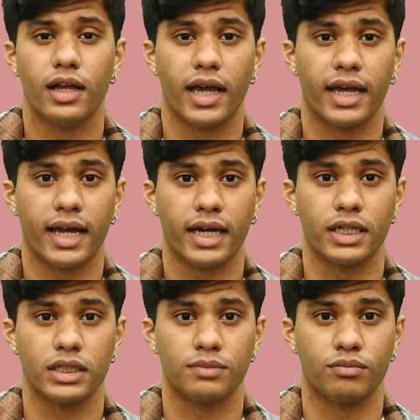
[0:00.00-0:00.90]
and
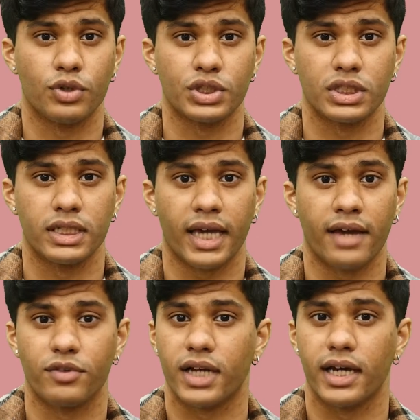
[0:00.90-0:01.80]
I mostly
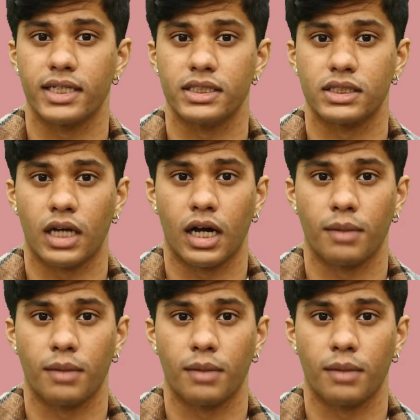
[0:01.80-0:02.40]
advertise